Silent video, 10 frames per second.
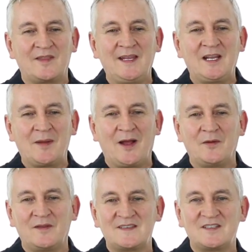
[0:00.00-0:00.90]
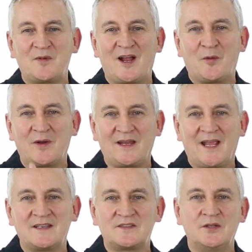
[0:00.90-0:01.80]
thinking about, this is where I want to
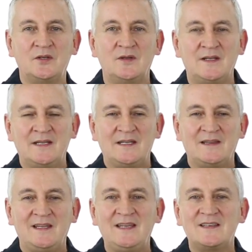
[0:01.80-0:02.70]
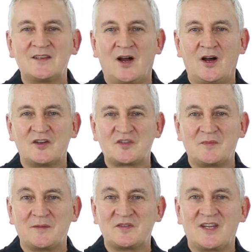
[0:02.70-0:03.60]
get to. These are
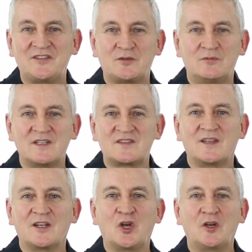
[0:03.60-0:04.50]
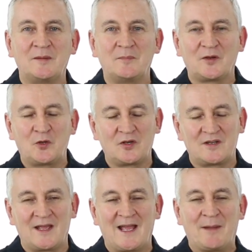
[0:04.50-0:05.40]
some of the potential risks that
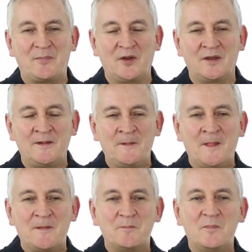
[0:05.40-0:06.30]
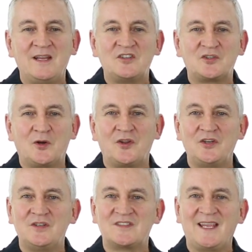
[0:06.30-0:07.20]
could happen. Make sure
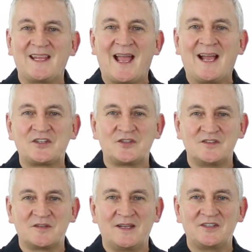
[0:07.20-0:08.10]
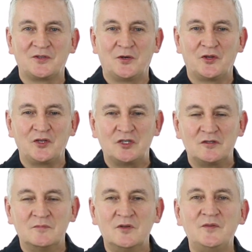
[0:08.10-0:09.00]
that you take action to make sure that you
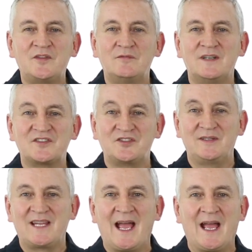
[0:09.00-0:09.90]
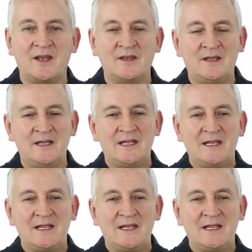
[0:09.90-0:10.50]
remove the risks you can.